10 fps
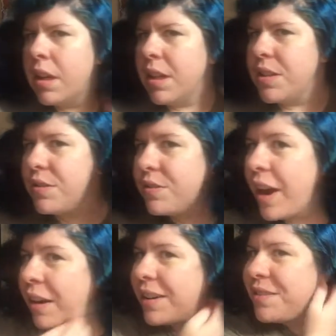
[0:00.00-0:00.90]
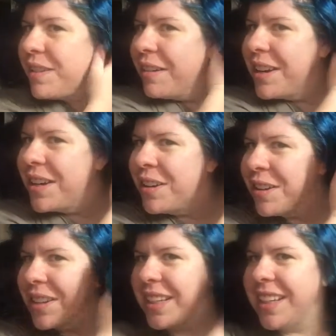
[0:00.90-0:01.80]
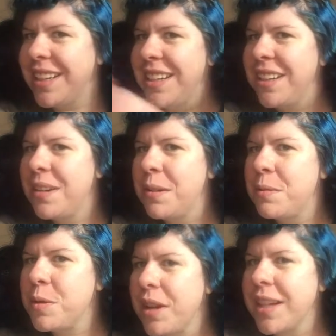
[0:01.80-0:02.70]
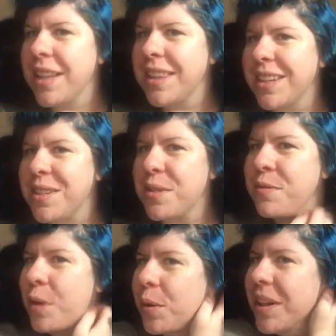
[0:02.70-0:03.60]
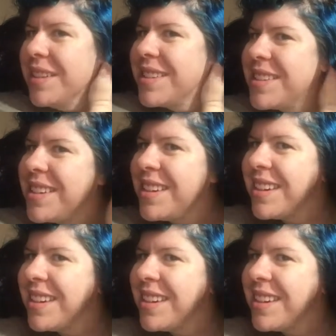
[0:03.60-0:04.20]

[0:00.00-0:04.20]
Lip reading: it's very, very curly. I'm trying to get things to focus.